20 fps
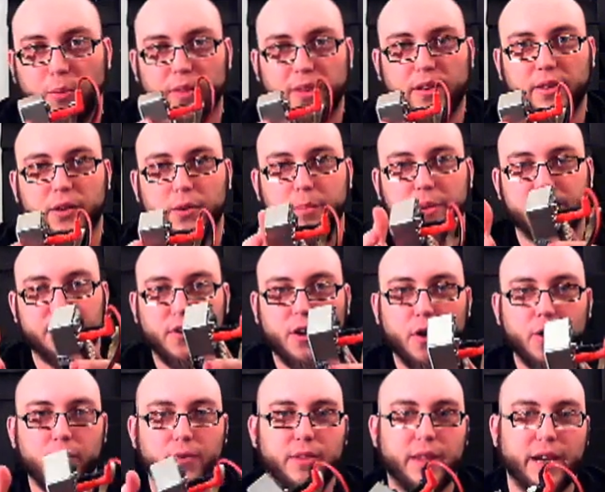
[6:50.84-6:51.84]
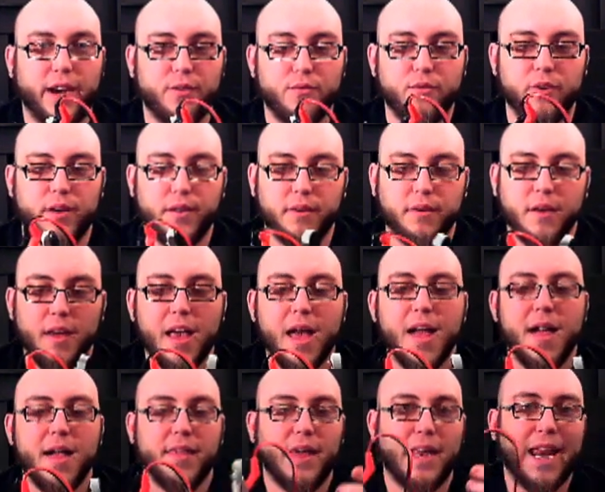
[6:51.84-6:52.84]
with a little bit of code that I've written
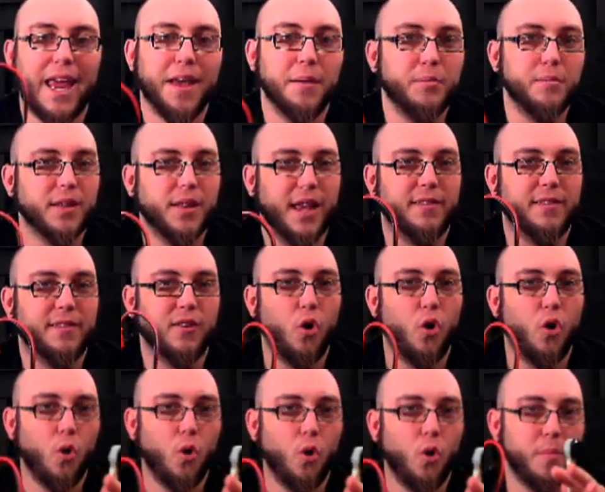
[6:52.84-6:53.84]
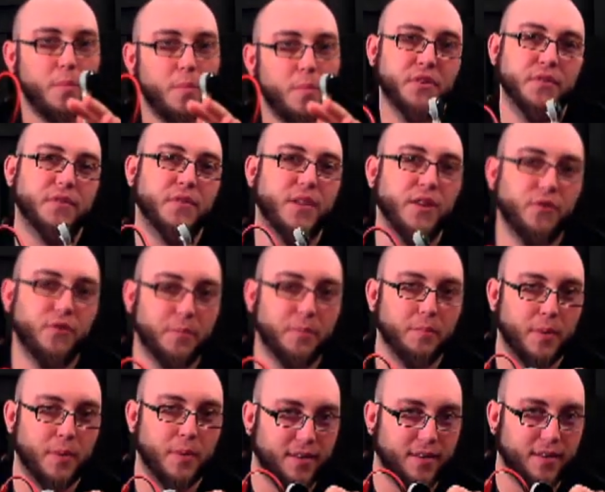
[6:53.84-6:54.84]
that emulates a whole bunch of
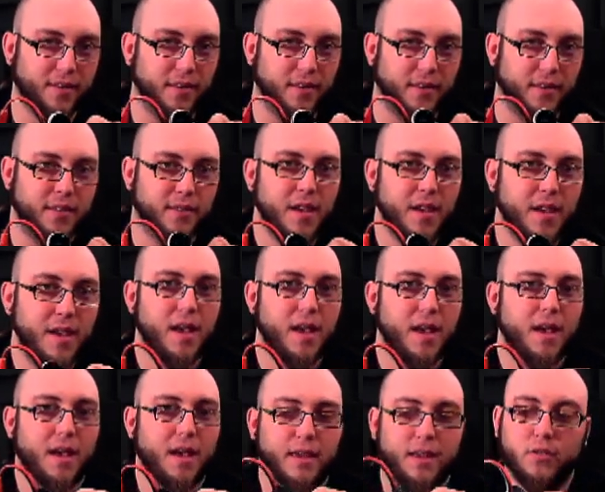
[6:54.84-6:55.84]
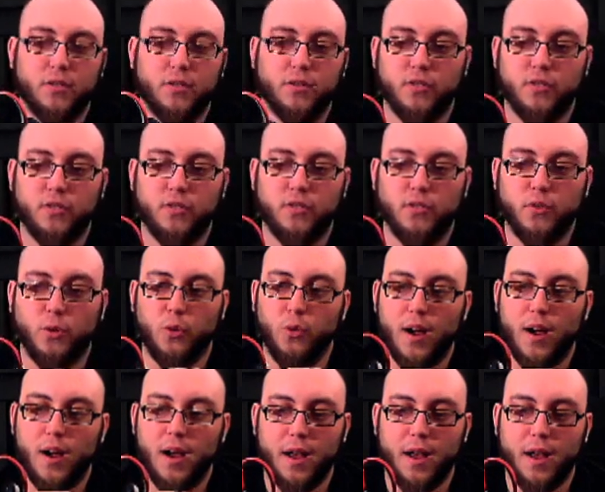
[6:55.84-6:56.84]
different boxes. It'll
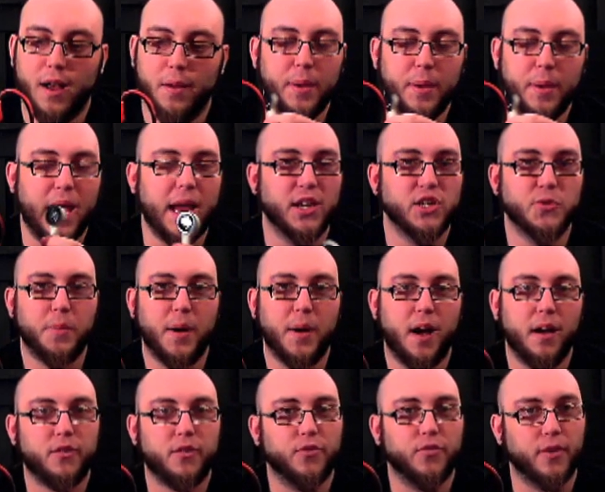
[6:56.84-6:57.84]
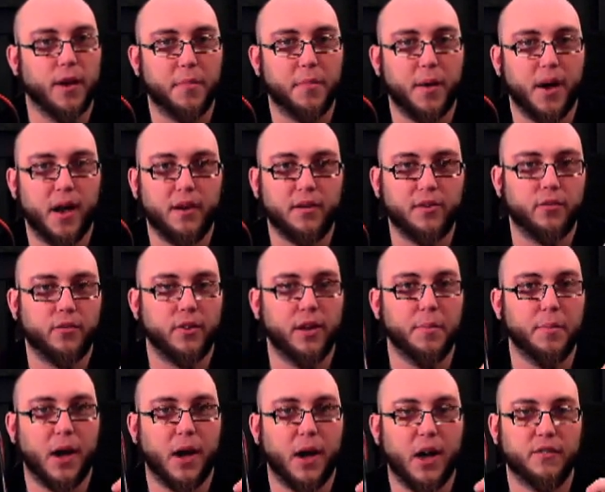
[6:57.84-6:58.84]
do beige box, red box,
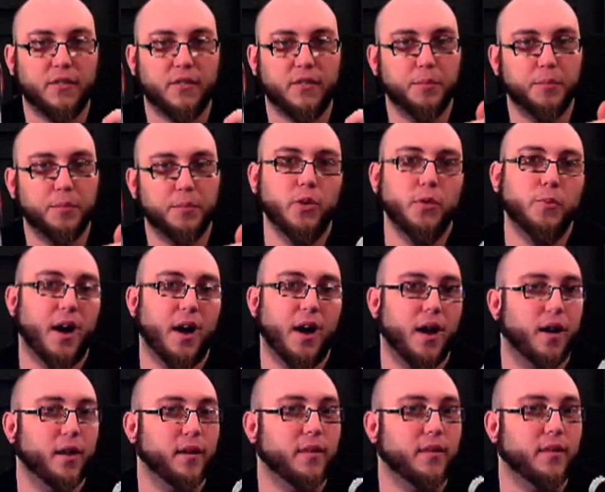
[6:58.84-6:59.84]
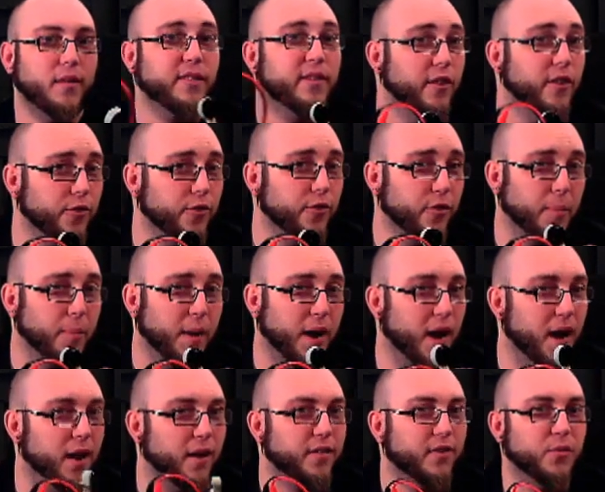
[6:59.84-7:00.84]
green box, blue box, silver
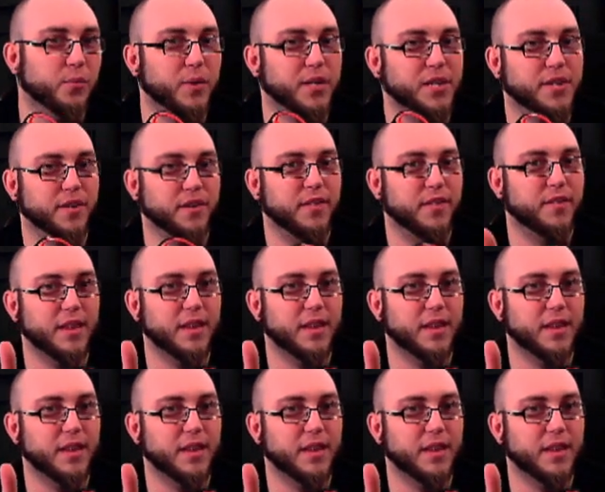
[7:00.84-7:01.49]
box, which is